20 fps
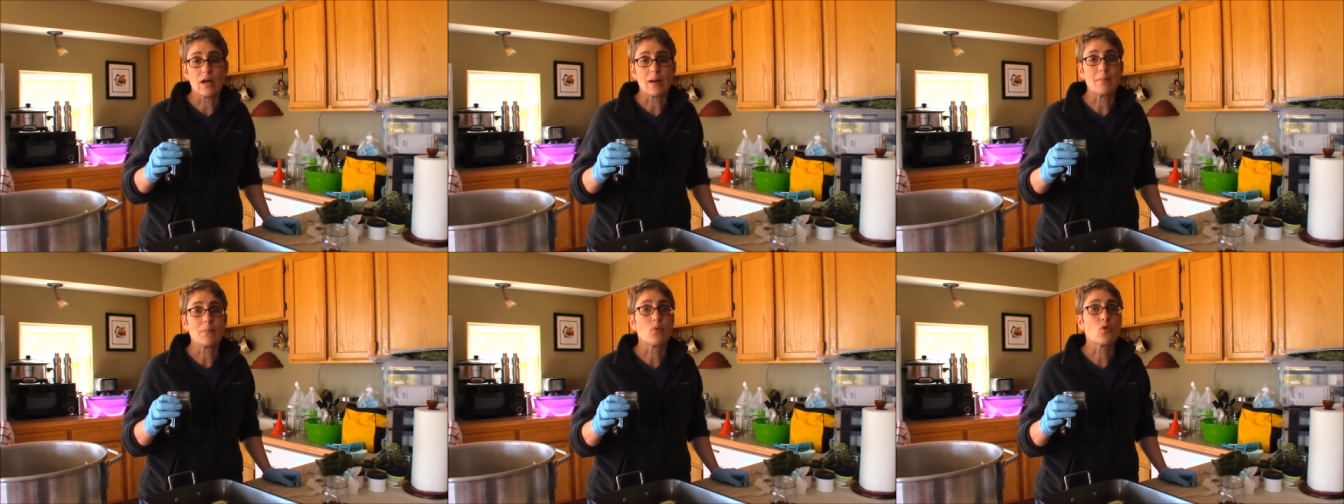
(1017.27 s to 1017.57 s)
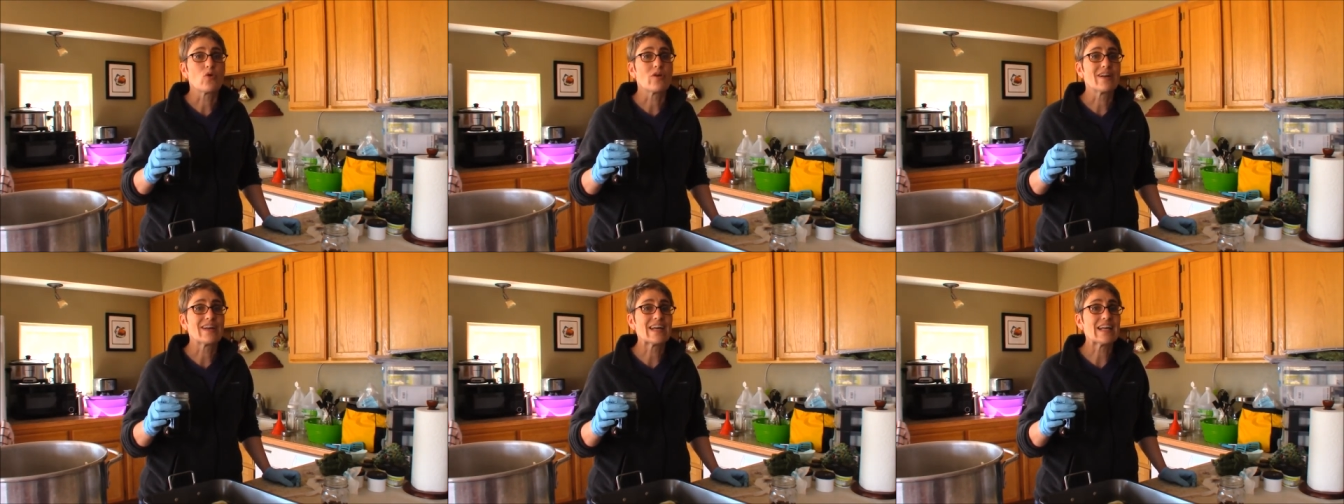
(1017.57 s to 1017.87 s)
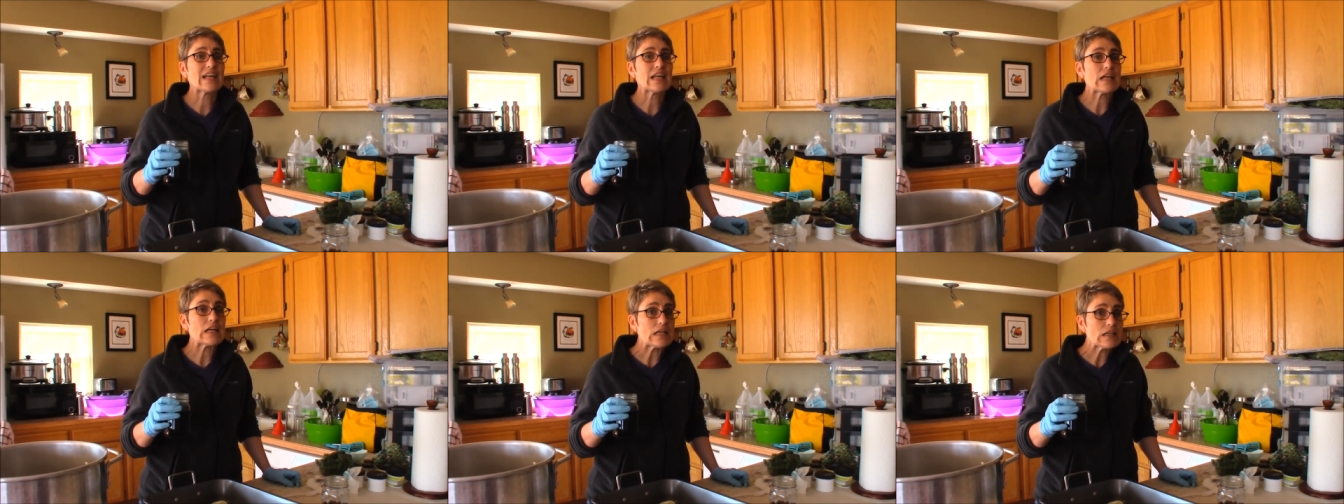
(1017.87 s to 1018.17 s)
I'm pouring
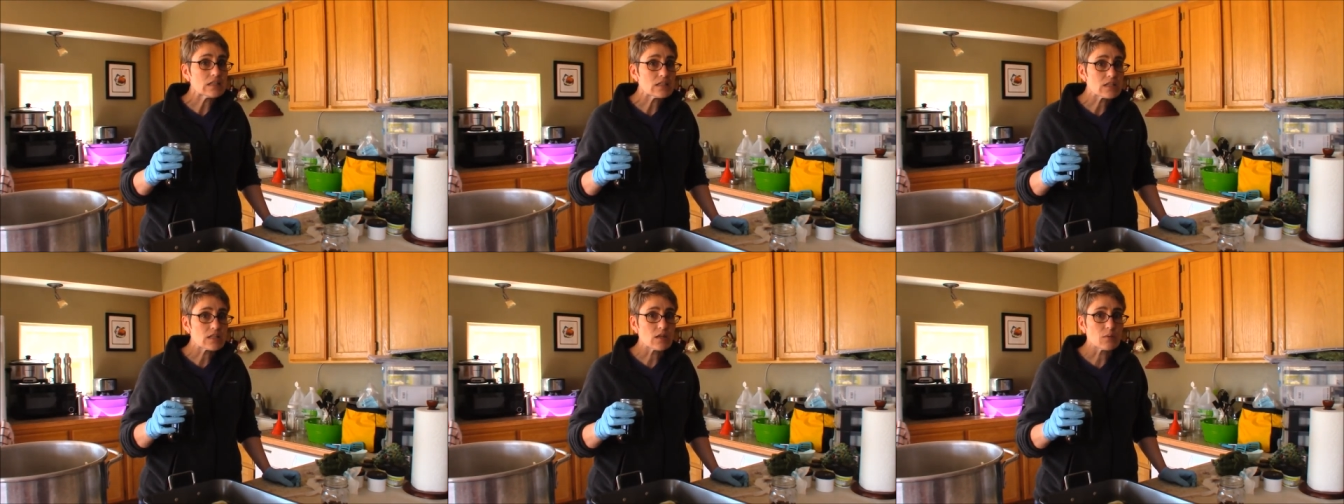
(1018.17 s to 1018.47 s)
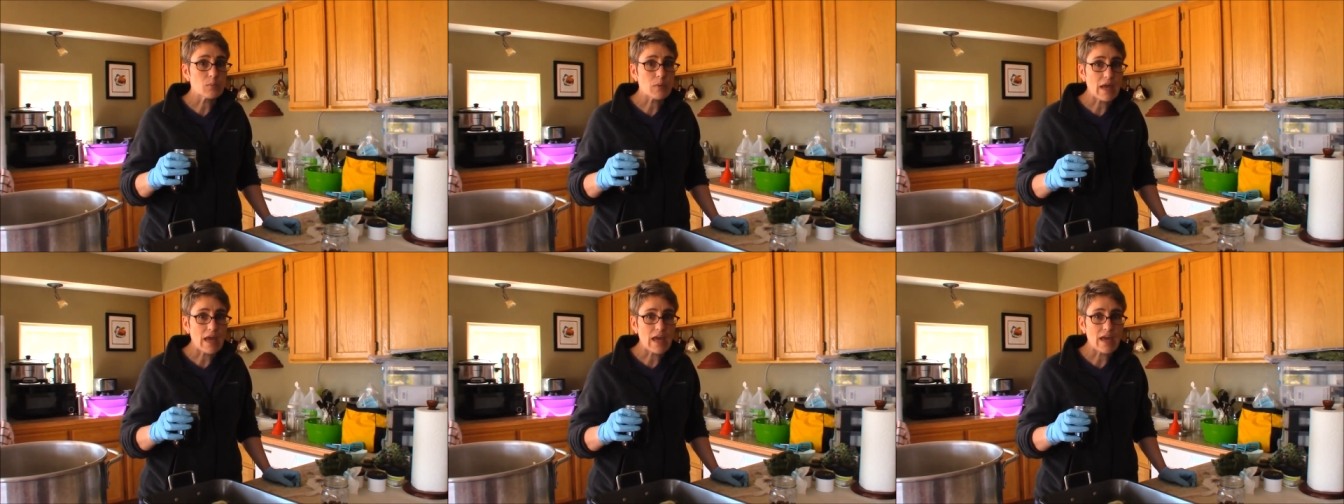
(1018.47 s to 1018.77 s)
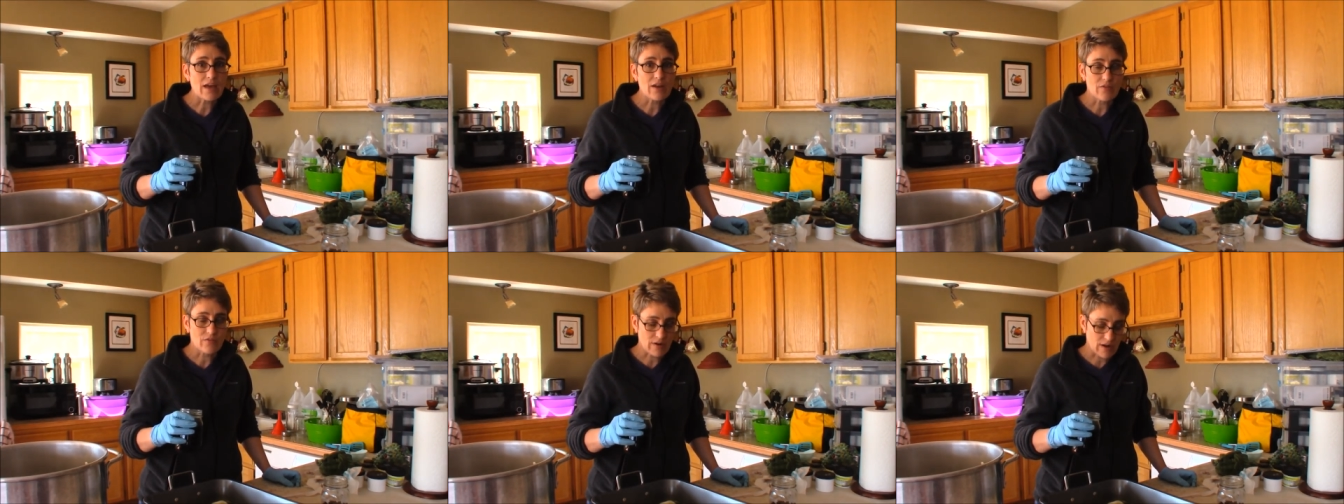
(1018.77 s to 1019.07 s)
it into the
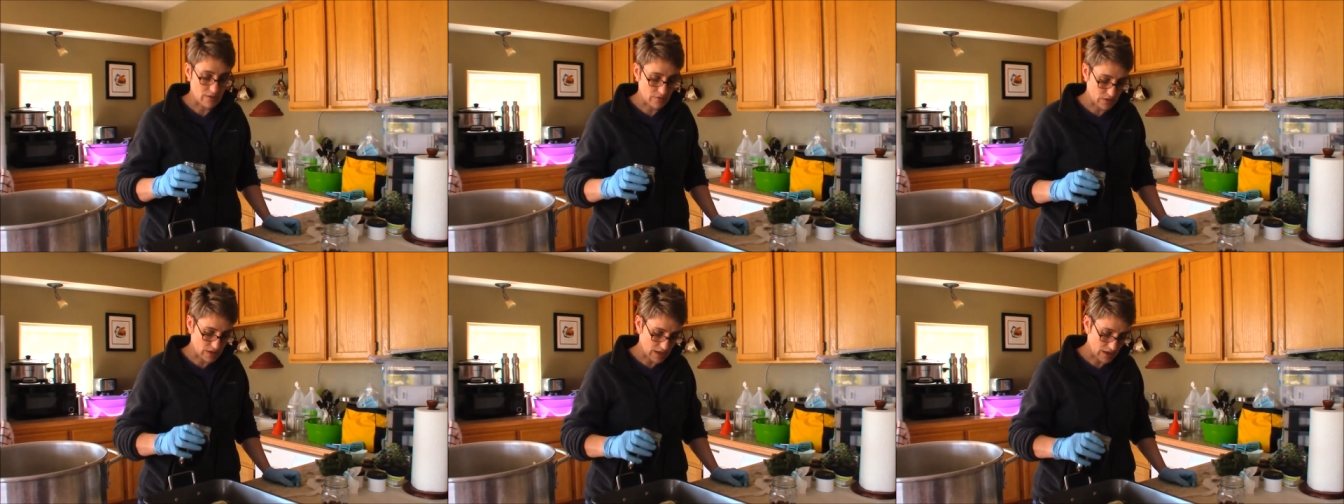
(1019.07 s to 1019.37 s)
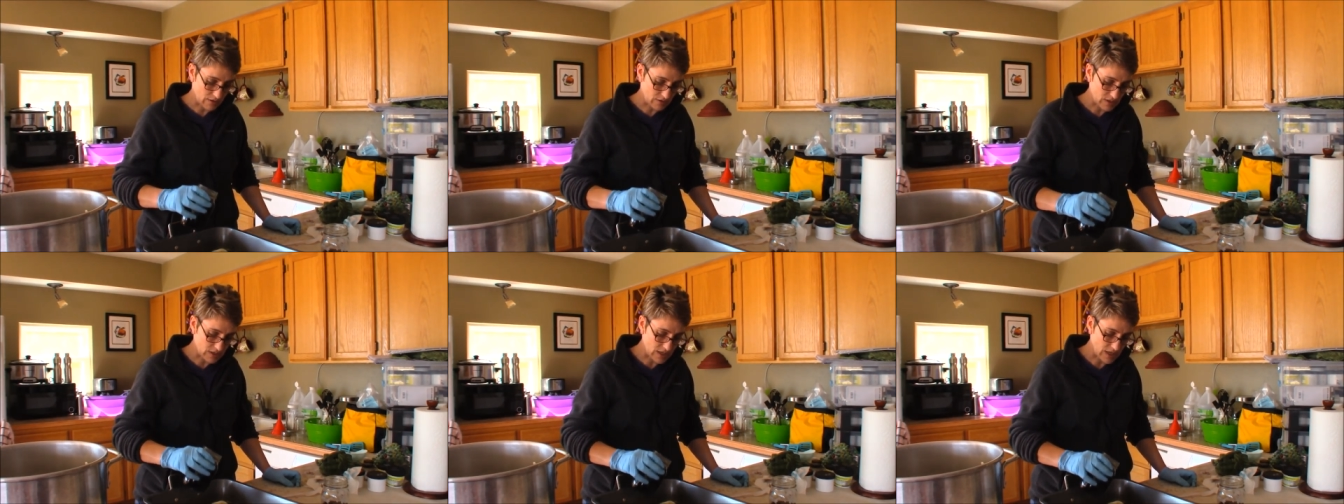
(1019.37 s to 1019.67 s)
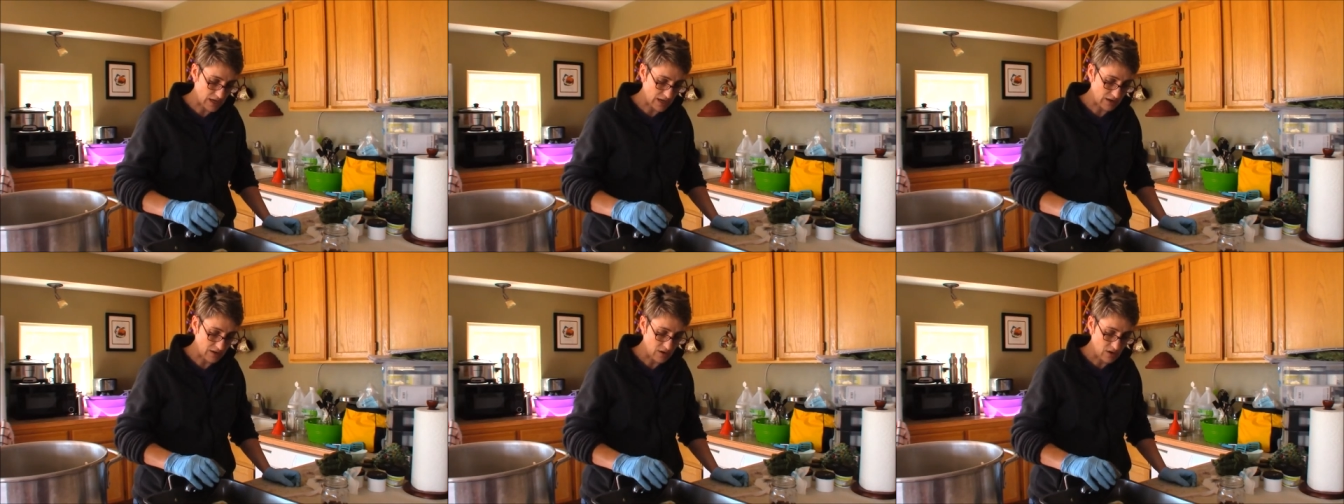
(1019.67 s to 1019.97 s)
pan around the
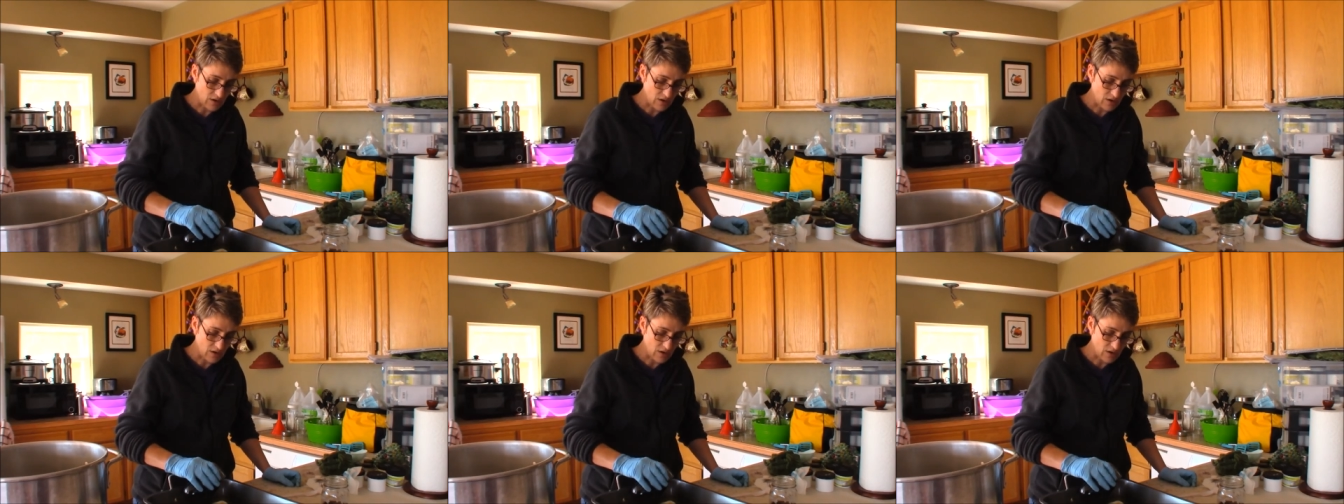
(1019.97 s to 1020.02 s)
outside.